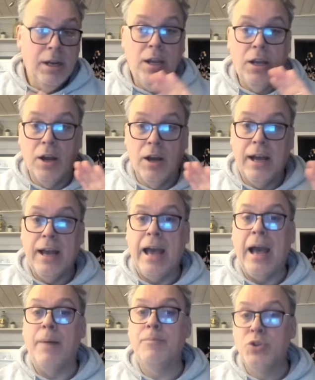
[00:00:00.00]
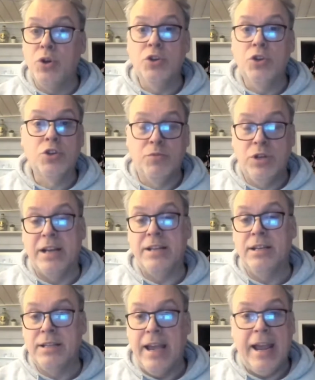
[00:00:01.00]
you know, absolutely subjecting
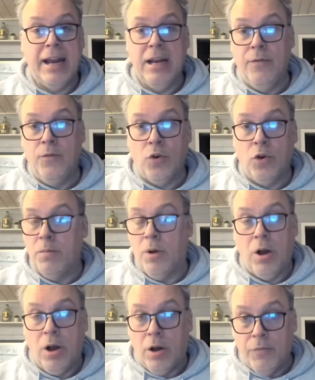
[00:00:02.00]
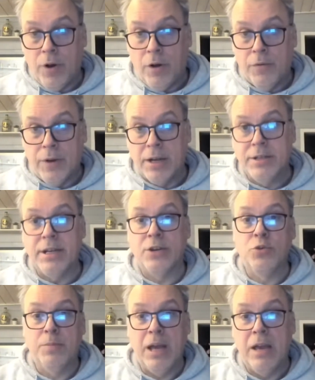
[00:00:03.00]
to any form of kind of sexual
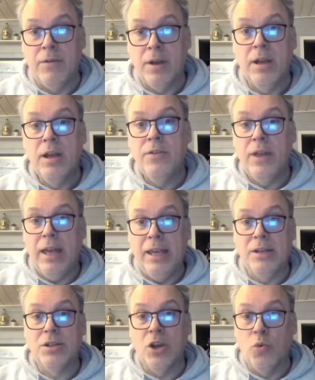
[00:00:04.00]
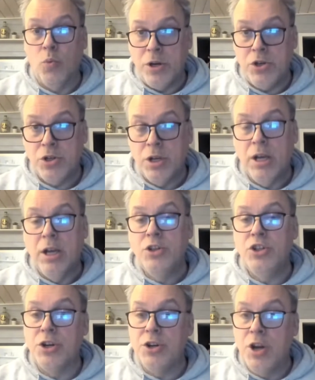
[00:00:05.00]
behaviour that he so wished. She
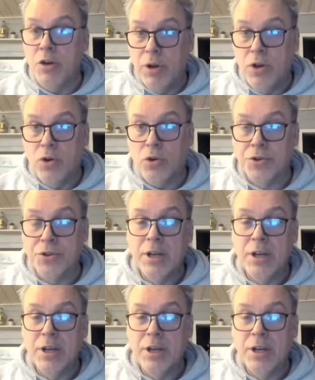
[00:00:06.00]
had no recourse.